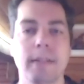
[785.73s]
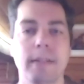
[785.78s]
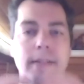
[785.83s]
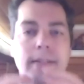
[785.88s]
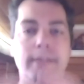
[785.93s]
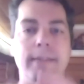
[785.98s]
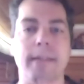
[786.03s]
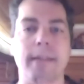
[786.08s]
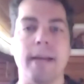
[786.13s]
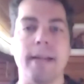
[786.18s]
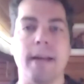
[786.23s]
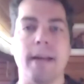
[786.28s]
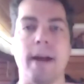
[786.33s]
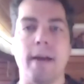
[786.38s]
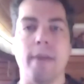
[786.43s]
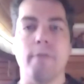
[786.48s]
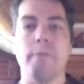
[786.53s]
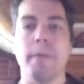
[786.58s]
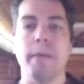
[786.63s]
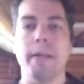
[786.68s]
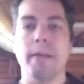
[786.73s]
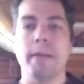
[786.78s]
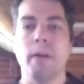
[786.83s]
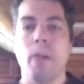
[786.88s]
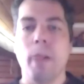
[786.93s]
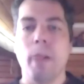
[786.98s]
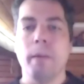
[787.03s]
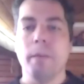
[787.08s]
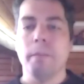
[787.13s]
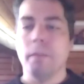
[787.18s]
Inside, I've made
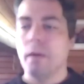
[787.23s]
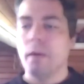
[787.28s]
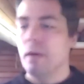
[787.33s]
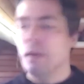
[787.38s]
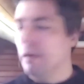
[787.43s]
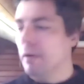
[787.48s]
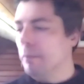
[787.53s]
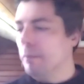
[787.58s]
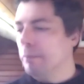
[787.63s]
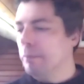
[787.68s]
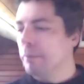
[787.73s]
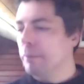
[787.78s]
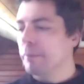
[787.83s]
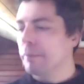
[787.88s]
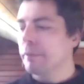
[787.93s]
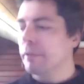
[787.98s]
um,